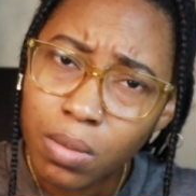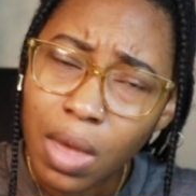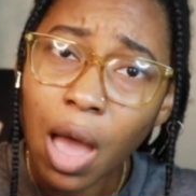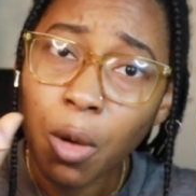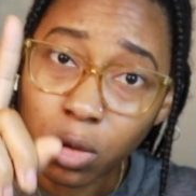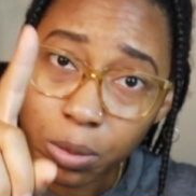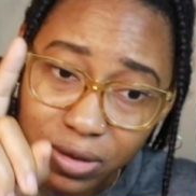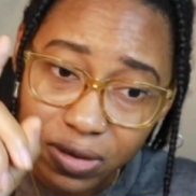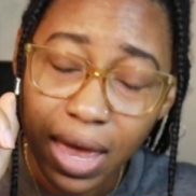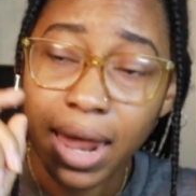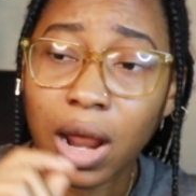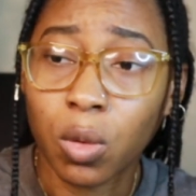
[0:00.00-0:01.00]
I will be
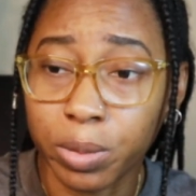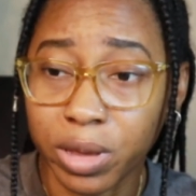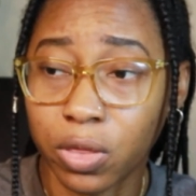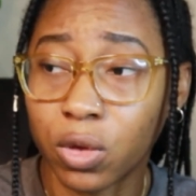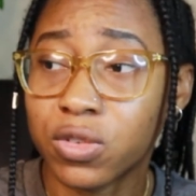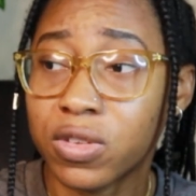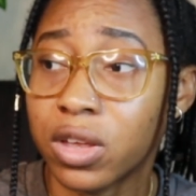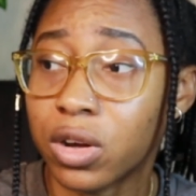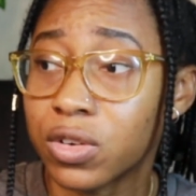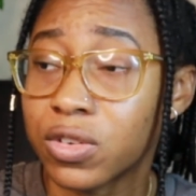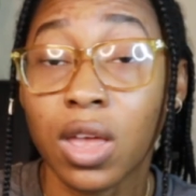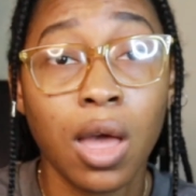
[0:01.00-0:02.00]
sad. I will be in those
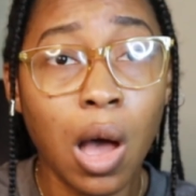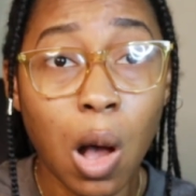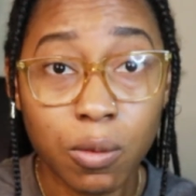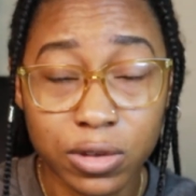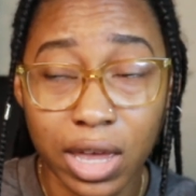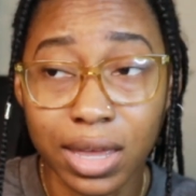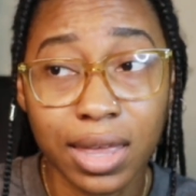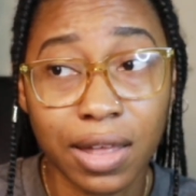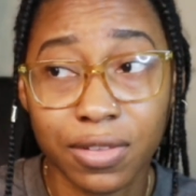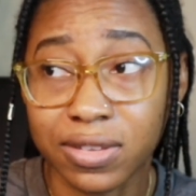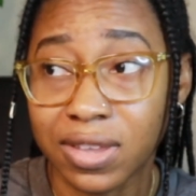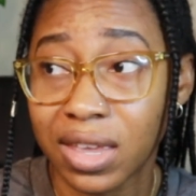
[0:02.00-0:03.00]
theaters. Hopefully I can get
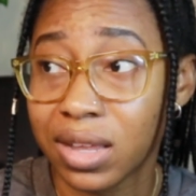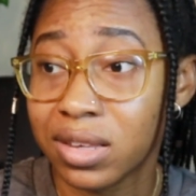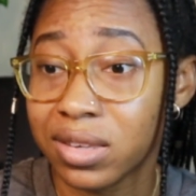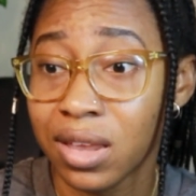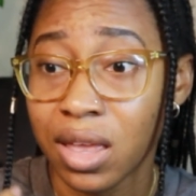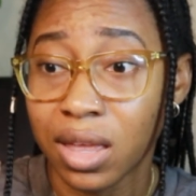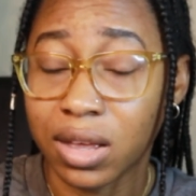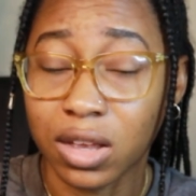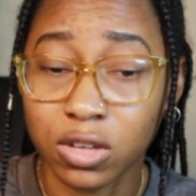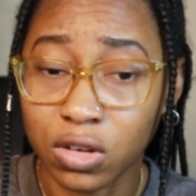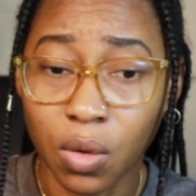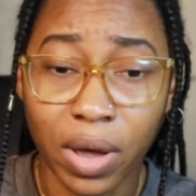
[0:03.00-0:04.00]
the tickets,
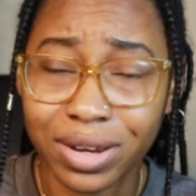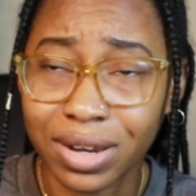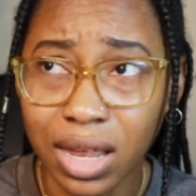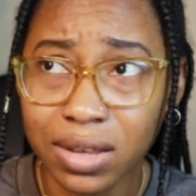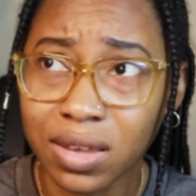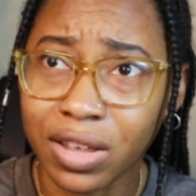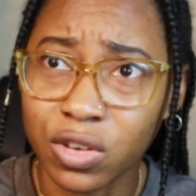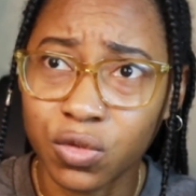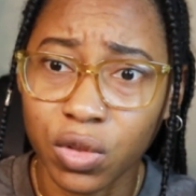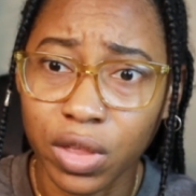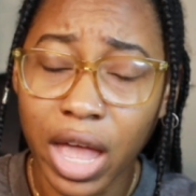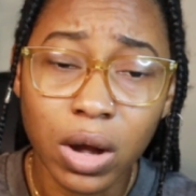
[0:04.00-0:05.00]
because, you know, I didn't get tickets for
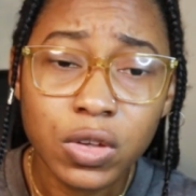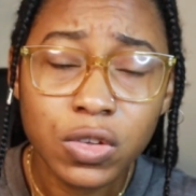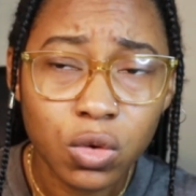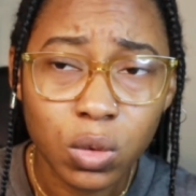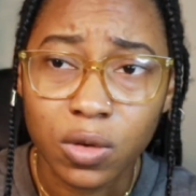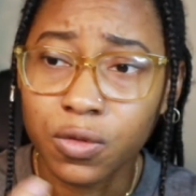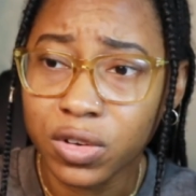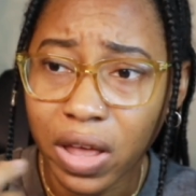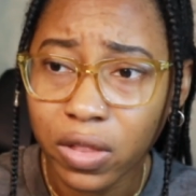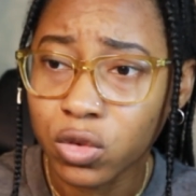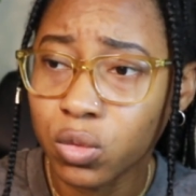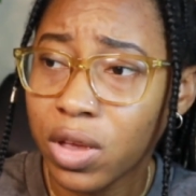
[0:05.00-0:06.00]
the Eras Tour for Taylor
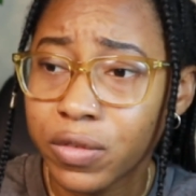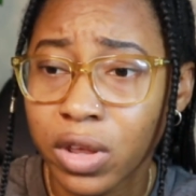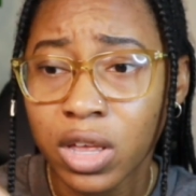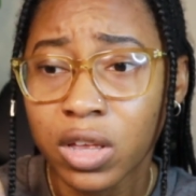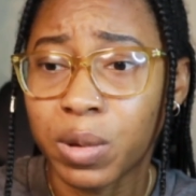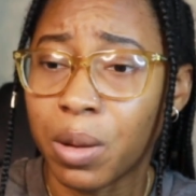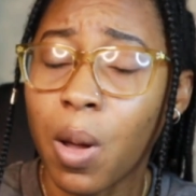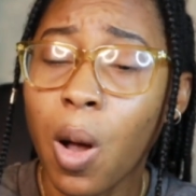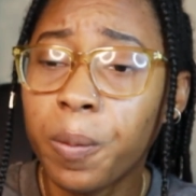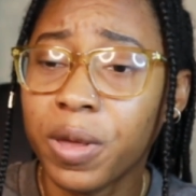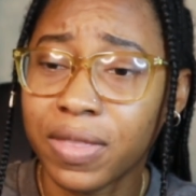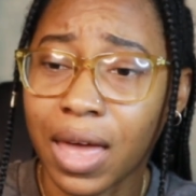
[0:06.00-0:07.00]
Swift, but I'm
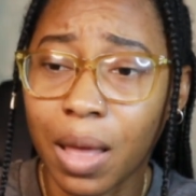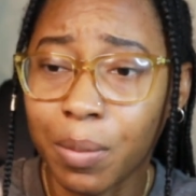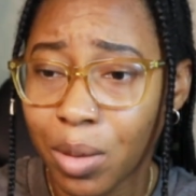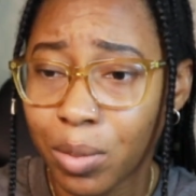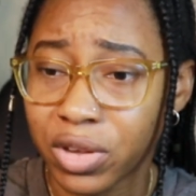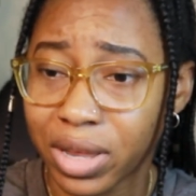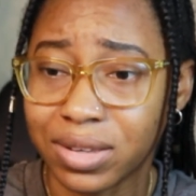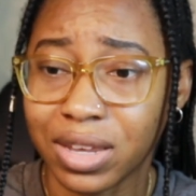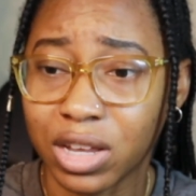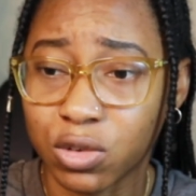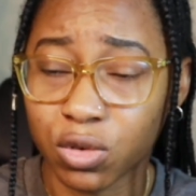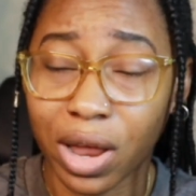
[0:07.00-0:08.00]
hoping that I'm able to get
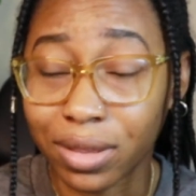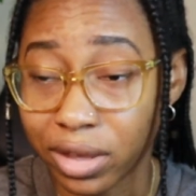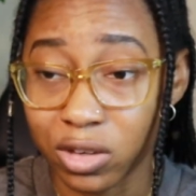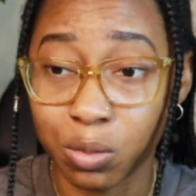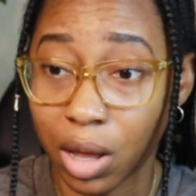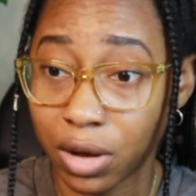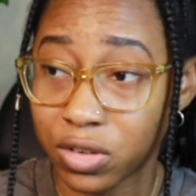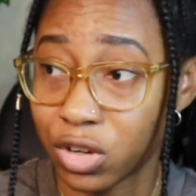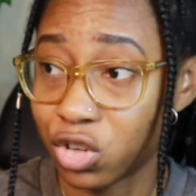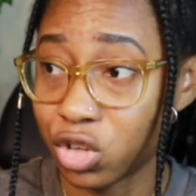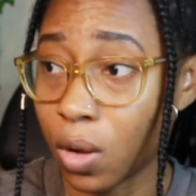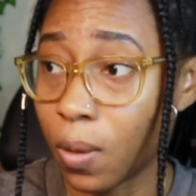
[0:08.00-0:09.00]
tickets for at least Beyonce's
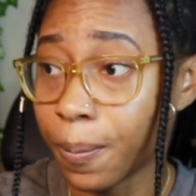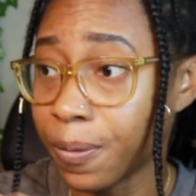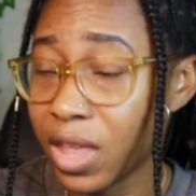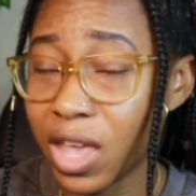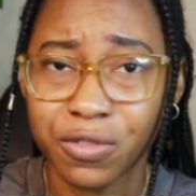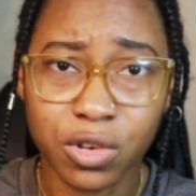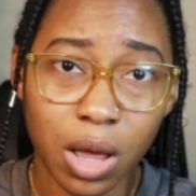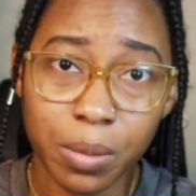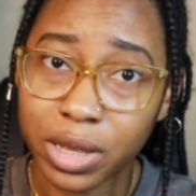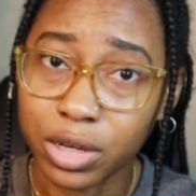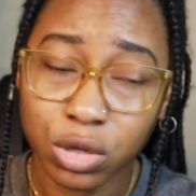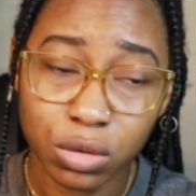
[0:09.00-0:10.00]
show. If not,
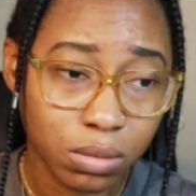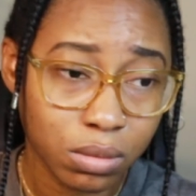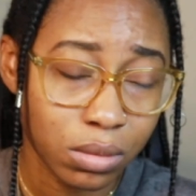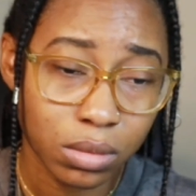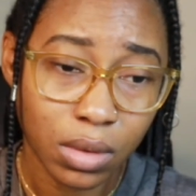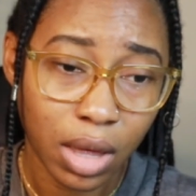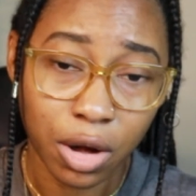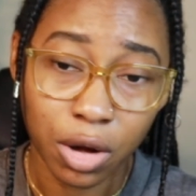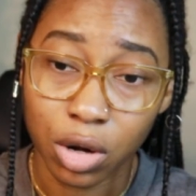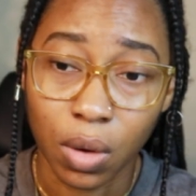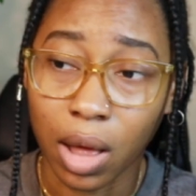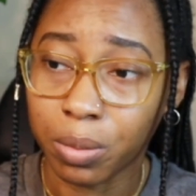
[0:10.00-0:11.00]
bitch, I don't
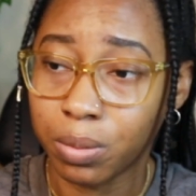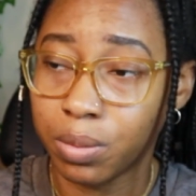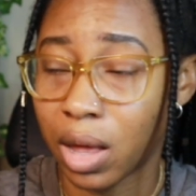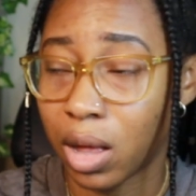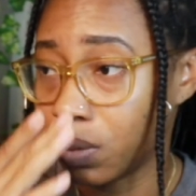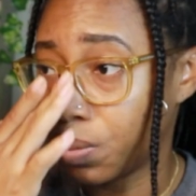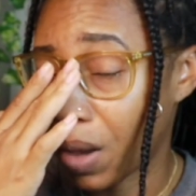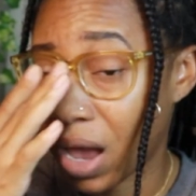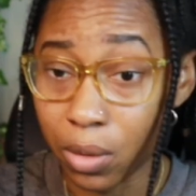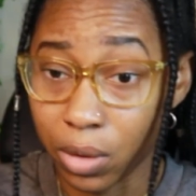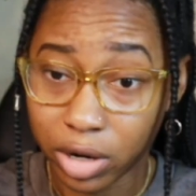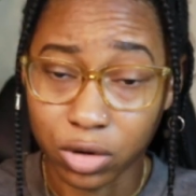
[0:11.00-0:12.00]
know. I'll
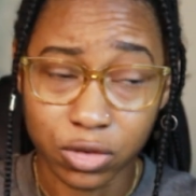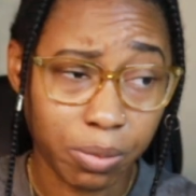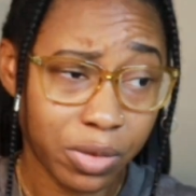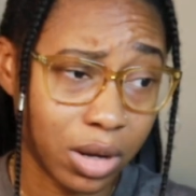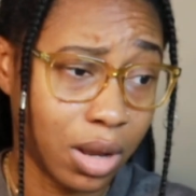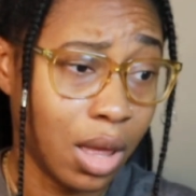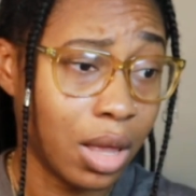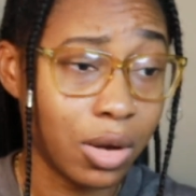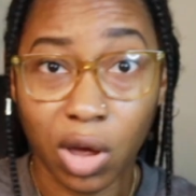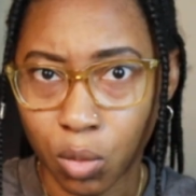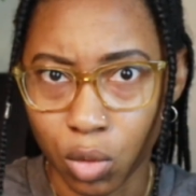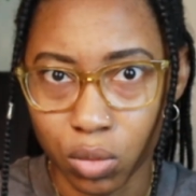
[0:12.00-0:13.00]
pirate it or something. No,
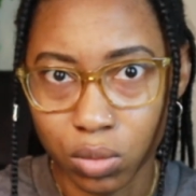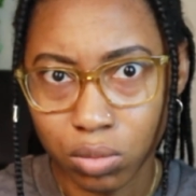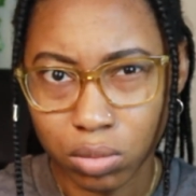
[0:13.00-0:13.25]
I won't.